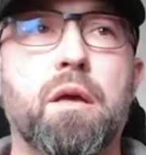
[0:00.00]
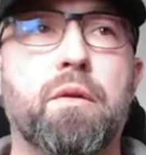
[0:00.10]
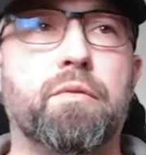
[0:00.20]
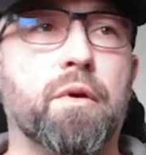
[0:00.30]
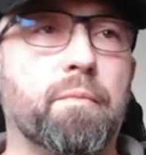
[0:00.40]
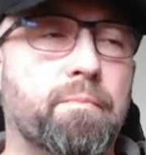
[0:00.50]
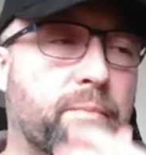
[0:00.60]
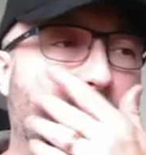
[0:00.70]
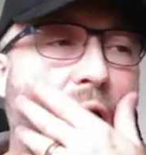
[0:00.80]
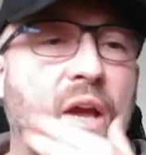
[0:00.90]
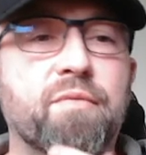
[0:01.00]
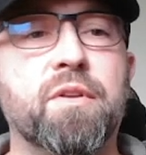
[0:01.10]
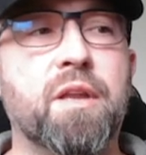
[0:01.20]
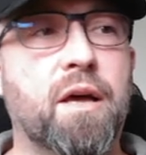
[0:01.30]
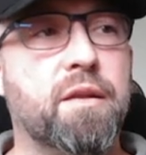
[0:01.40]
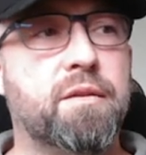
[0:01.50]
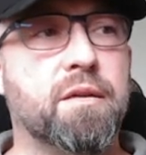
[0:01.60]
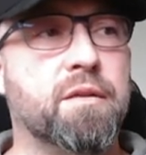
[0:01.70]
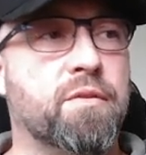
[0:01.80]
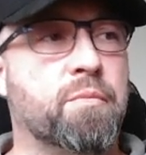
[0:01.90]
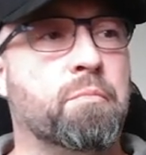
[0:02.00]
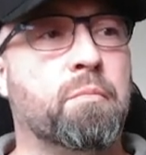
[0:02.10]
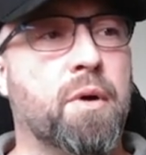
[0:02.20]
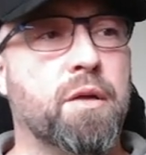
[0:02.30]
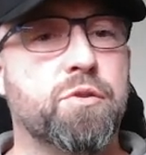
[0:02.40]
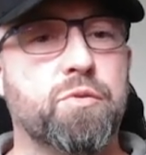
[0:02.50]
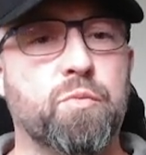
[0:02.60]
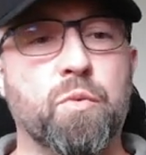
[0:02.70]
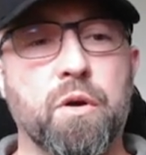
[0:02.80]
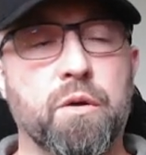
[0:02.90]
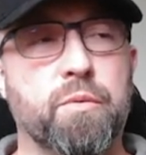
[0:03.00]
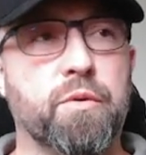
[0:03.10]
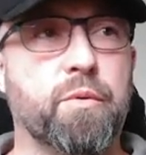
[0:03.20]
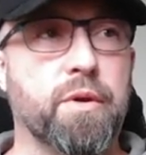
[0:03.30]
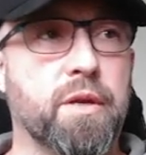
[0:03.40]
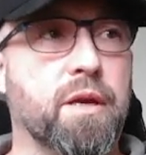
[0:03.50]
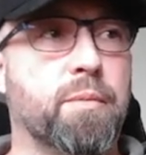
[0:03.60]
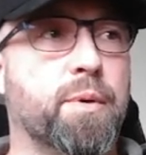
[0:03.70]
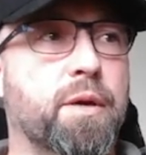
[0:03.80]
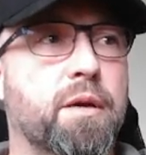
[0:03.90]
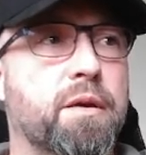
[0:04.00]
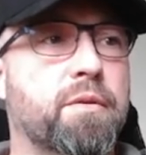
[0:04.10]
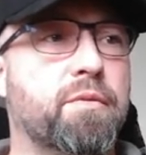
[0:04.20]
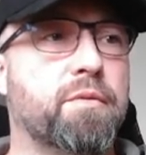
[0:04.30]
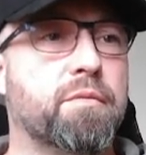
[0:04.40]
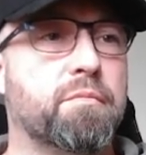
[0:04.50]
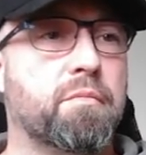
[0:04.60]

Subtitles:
So I have not done as much work with creating APIs